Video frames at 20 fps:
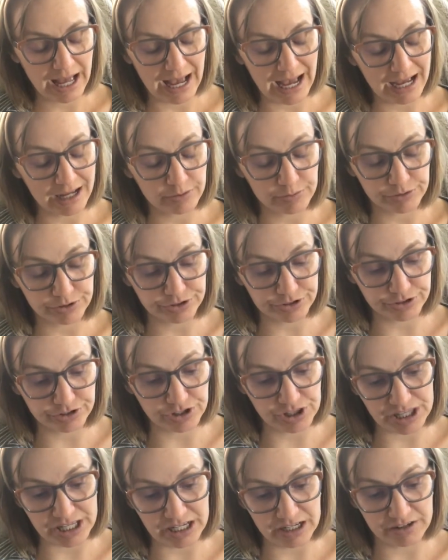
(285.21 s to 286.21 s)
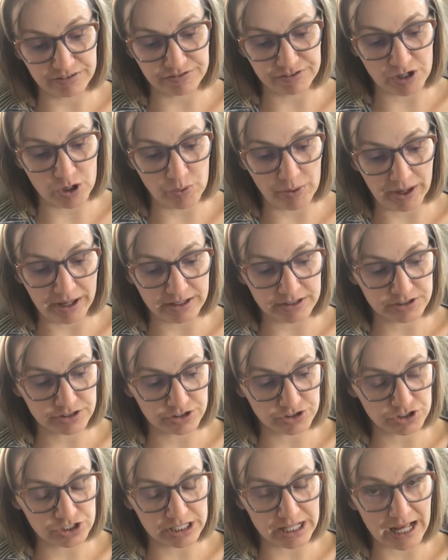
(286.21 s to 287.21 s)
Edward could think of no
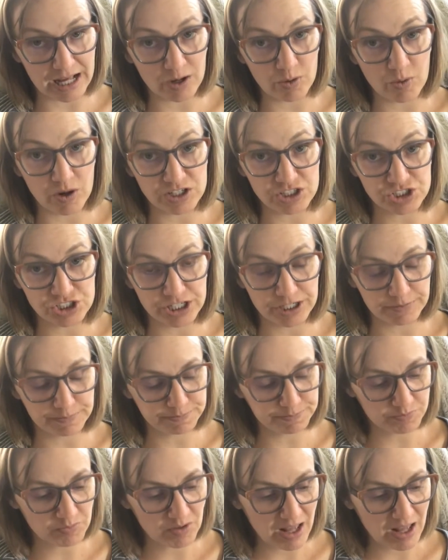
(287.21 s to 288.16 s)
answer to that question.